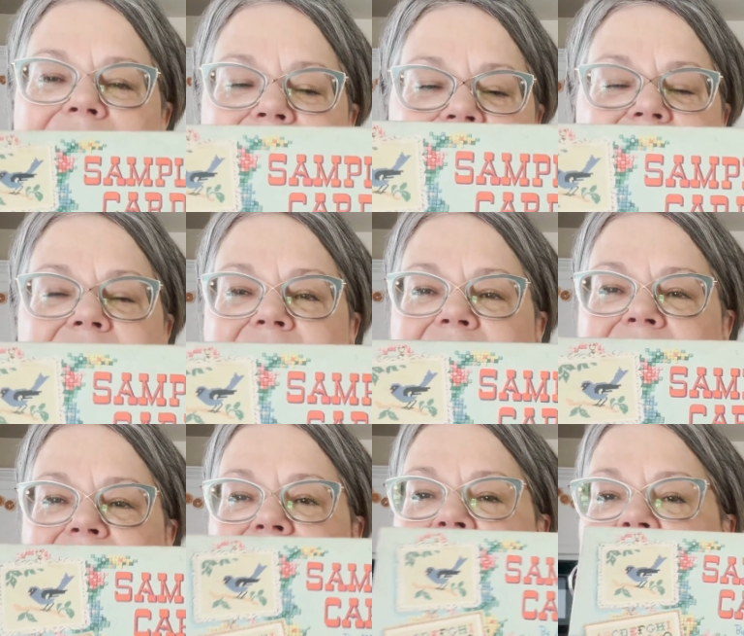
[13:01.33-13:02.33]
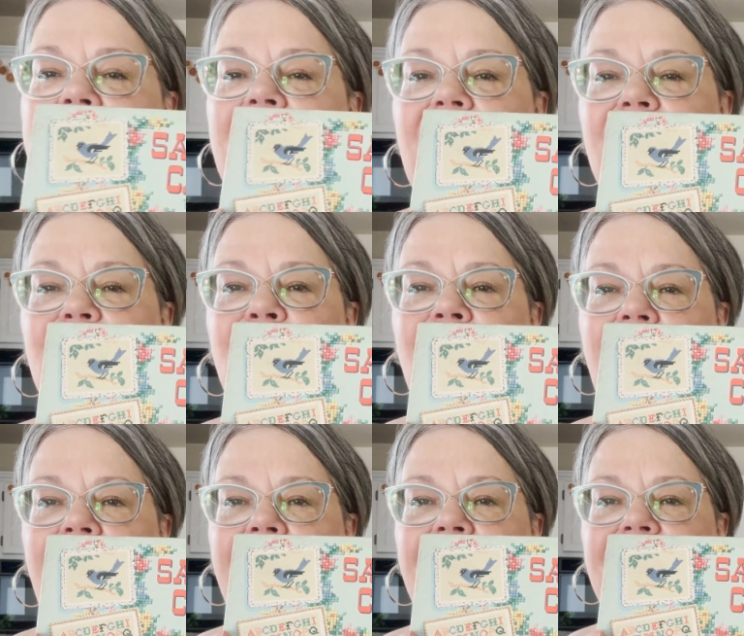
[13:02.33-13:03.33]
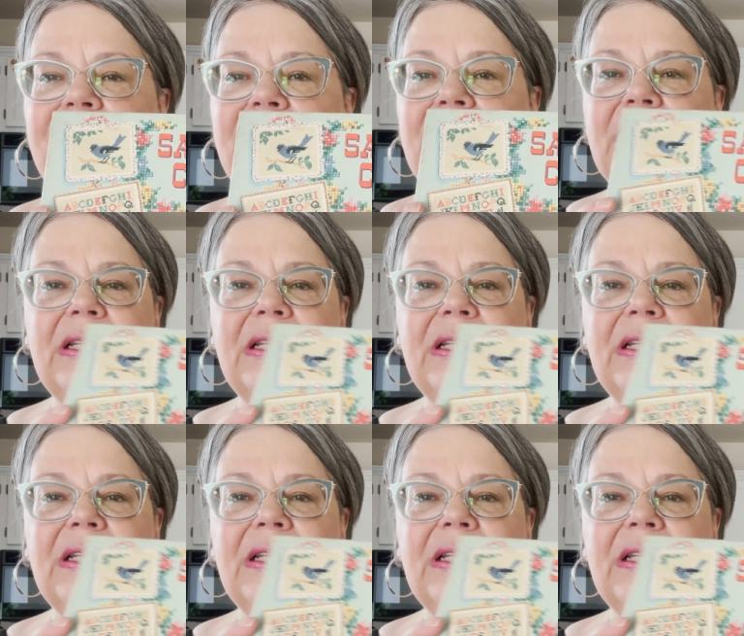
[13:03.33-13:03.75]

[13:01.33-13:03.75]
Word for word: this, this is another craft.